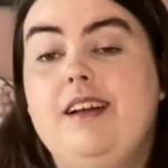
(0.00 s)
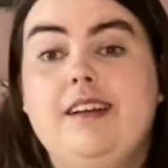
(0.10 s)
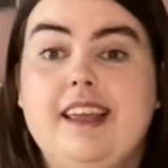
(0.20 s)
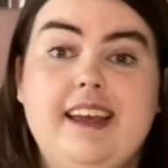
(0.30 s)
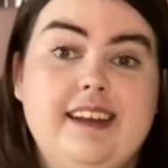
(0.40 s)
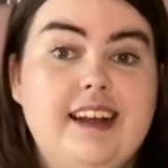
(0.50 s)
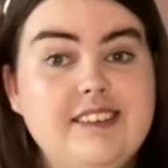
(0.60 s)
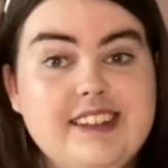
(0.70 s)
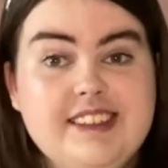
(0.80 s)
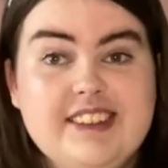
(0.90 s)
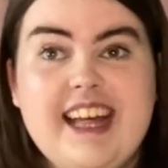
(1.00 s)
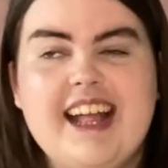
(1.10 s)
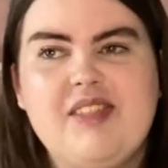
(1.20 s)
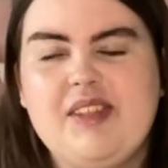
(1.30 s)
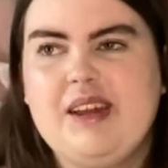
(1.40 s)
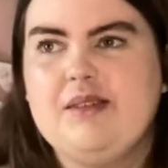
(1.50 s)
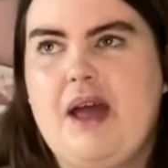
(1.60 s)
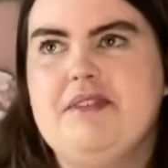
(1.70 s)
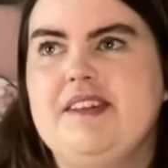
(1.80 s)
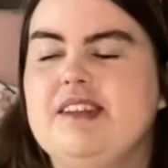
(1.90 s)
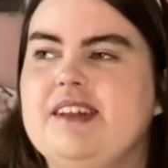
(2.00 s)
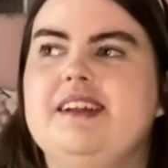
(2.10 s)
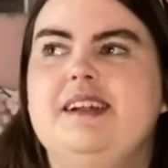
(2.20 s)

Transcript: okay, I'm gonna do that instead of having to